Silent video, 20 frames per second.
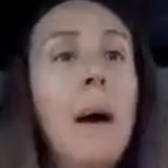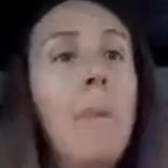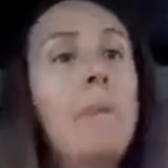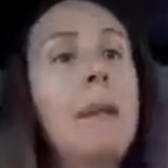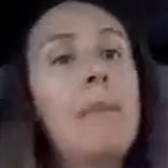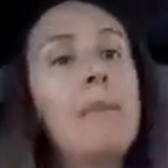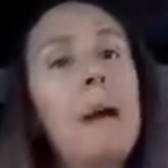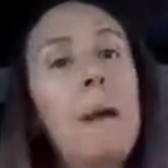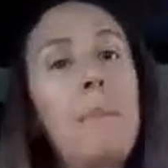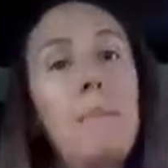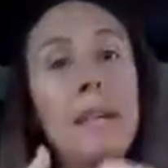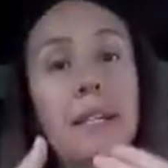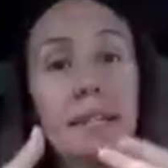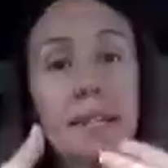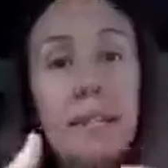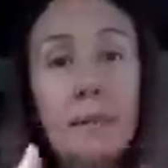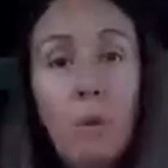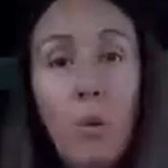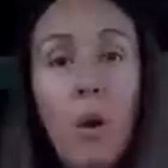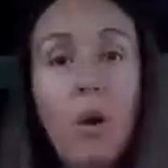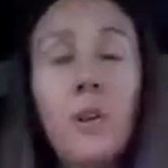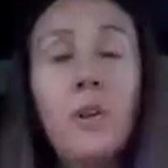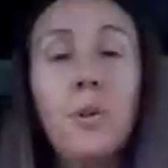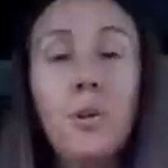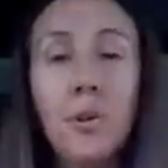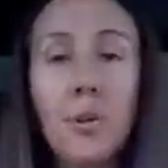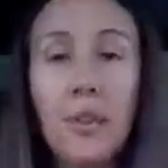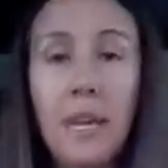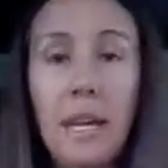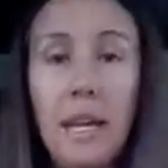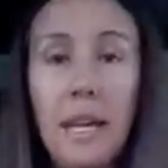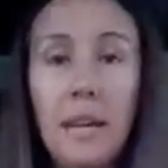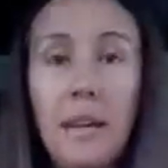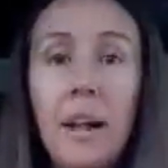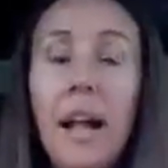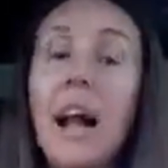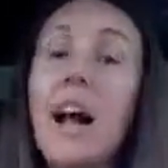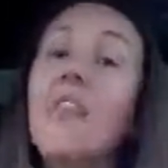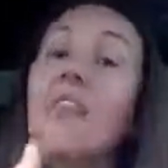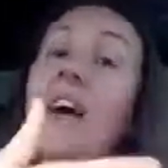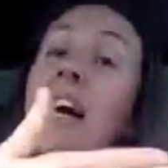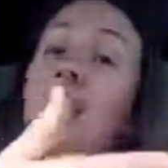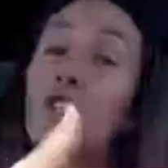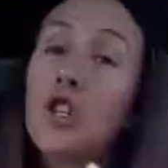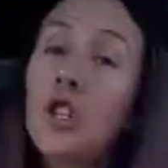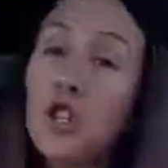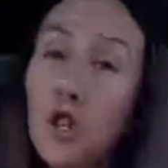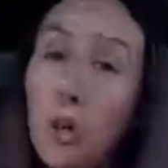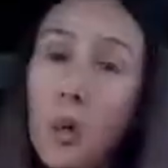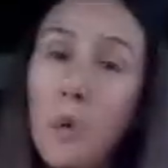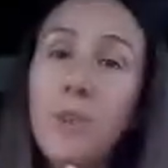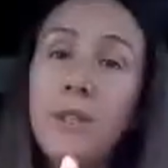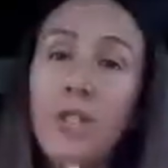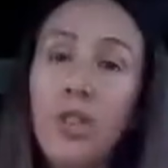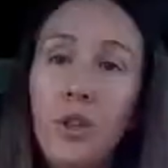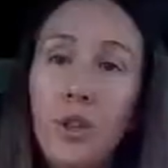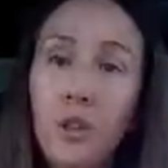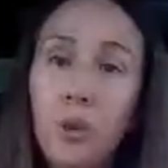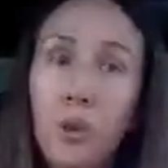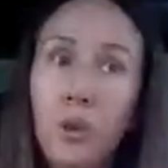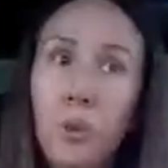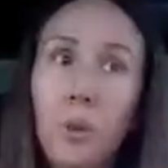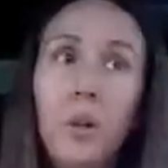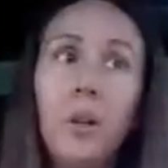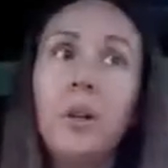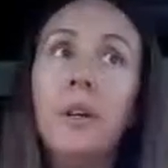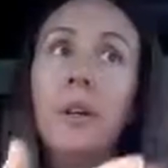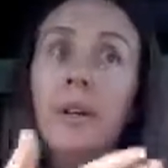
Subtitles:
But it might be a smaller thing that shows you,